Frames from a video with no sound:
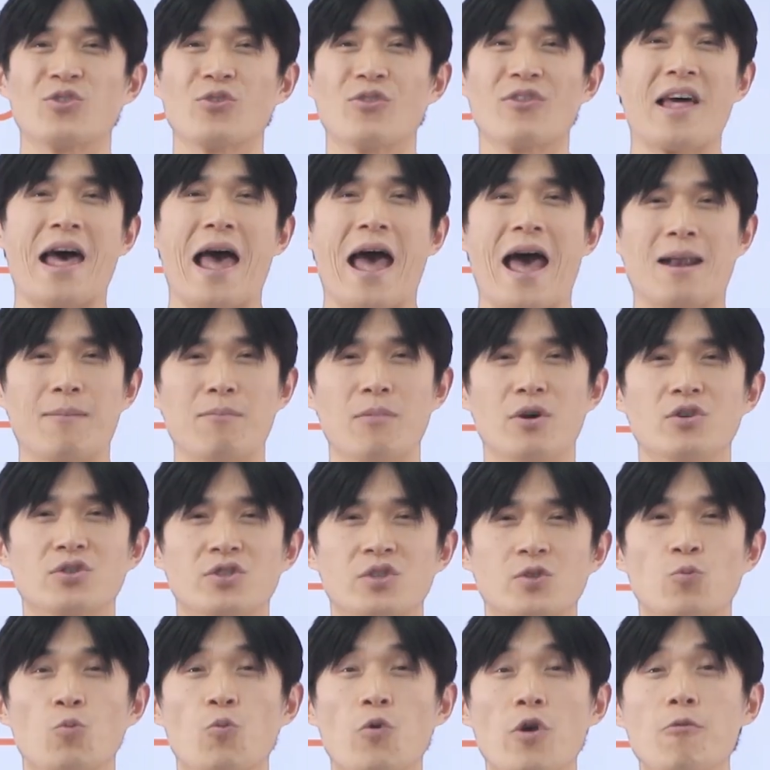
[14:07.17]
of the
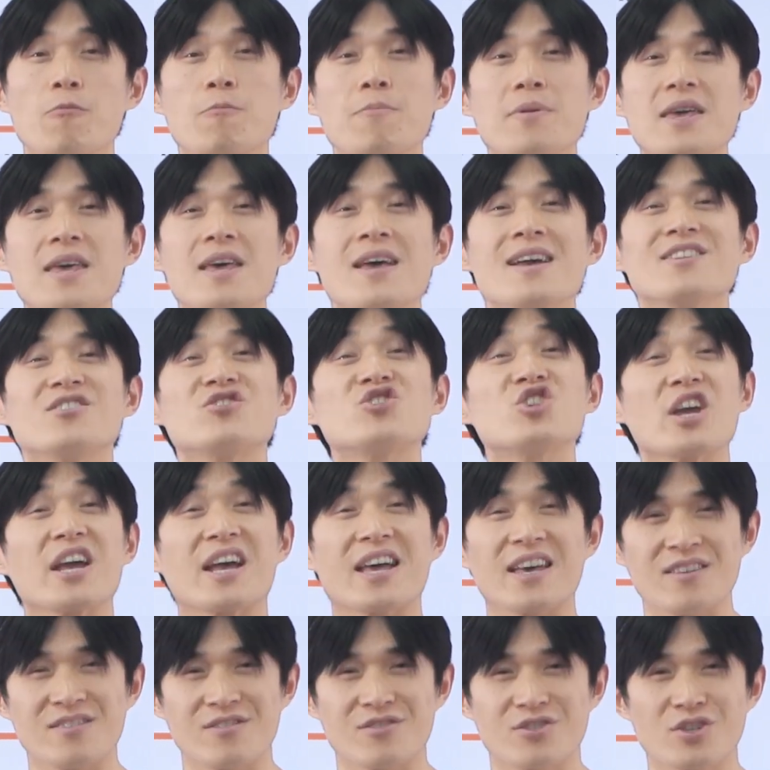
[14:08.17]
animals will be
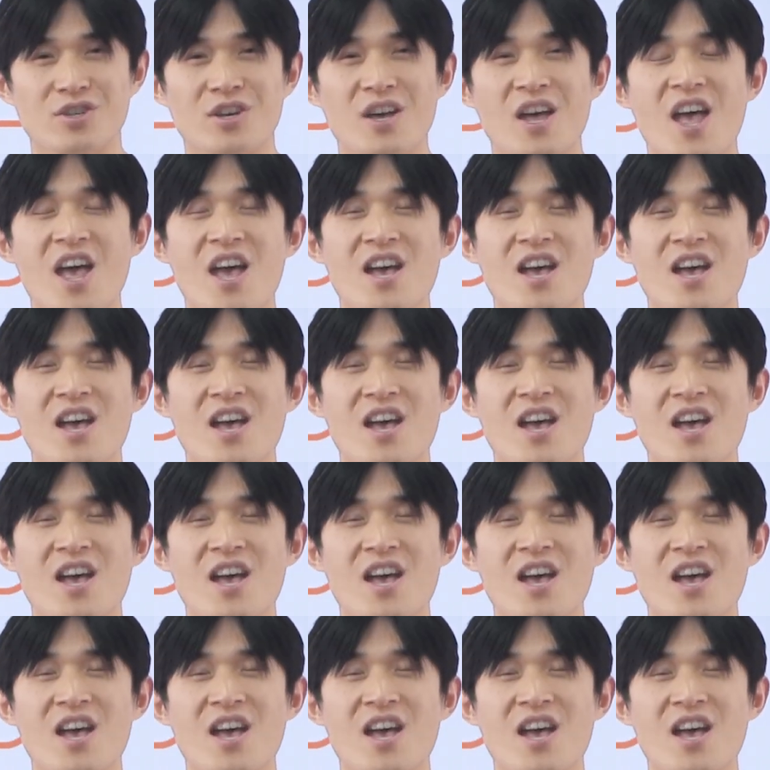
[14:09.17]
chickens.